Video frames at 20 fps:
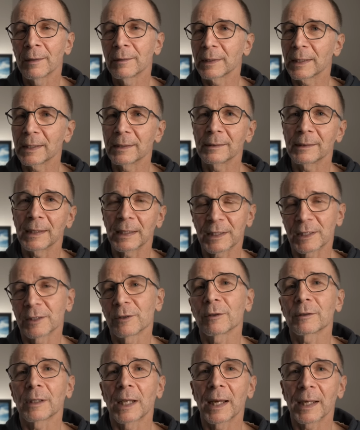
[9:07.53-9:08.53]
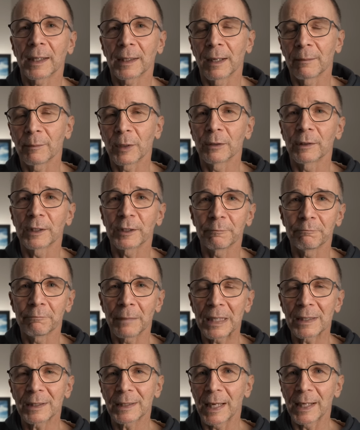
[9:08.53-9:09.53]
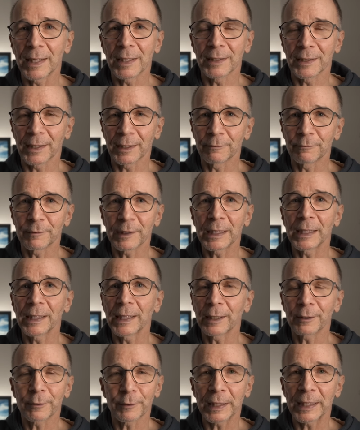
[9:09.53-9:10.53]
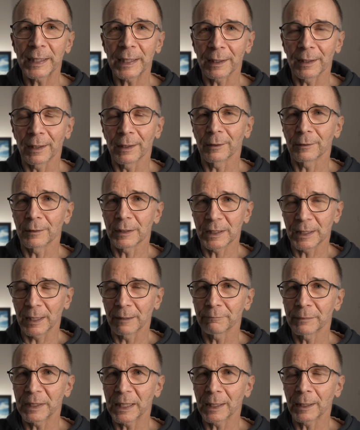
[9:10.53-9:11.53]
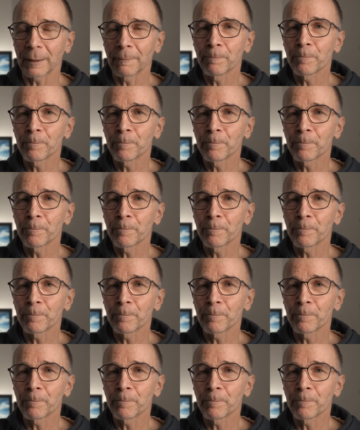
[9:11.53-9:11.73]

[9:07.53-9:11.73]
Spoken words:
then it's not like I'm going to miss anything really critical or something.